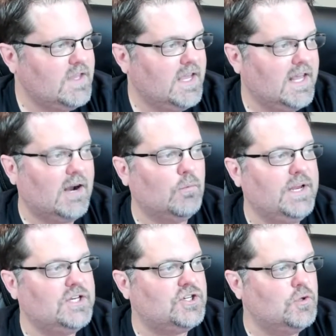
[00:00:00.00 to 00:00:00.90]
And I'll
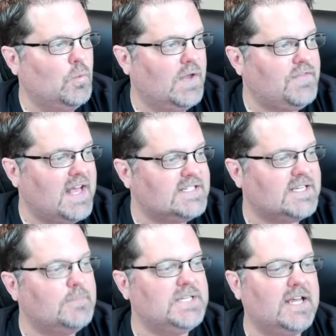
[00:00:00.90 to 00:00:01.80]
read you what that
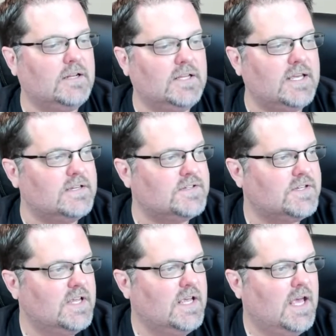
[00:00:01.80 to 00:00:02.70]
subtitle is.
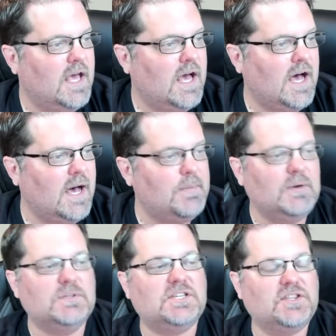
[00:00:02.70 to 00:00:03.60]
But
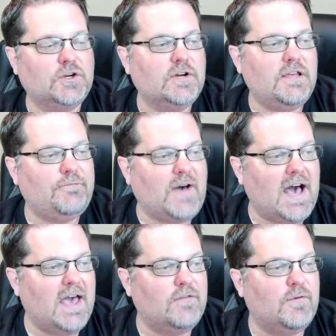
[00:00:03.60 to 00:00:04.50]
it was
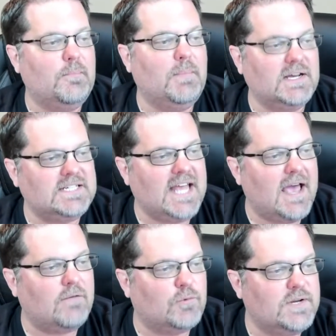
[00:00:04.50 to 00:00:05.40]
35
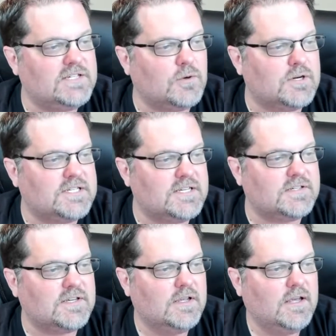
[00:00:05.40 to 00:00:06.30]
must-have
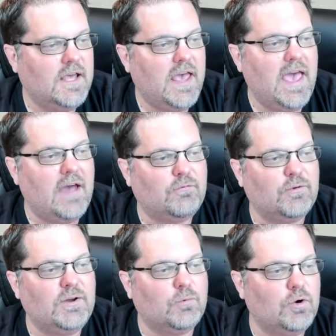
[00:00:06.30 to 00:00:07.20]
resources
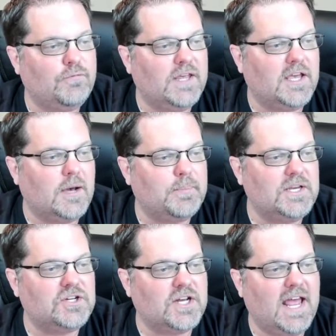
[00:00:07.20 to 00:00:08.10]
every roofing company
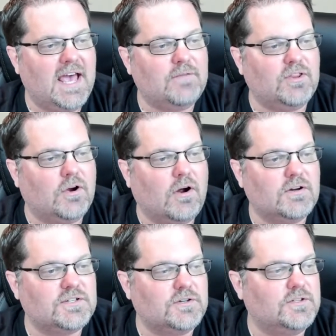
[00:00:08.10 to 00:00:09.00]
should have in their
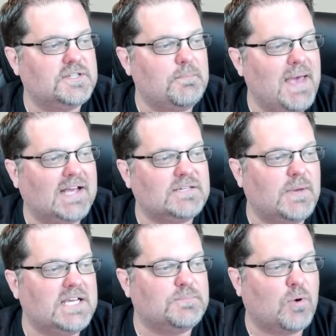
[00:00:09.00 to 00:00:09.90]
arsenal to
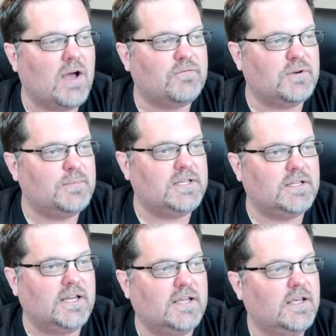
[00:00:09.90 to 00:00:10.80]
maximize
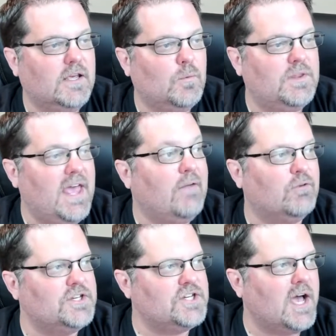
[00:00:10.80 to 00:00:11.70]
profitability with
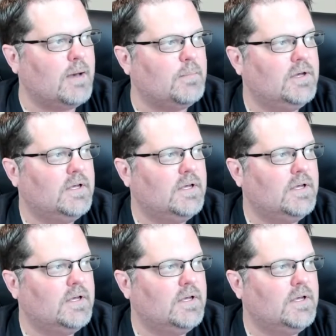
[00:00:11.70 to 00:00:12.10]
every job.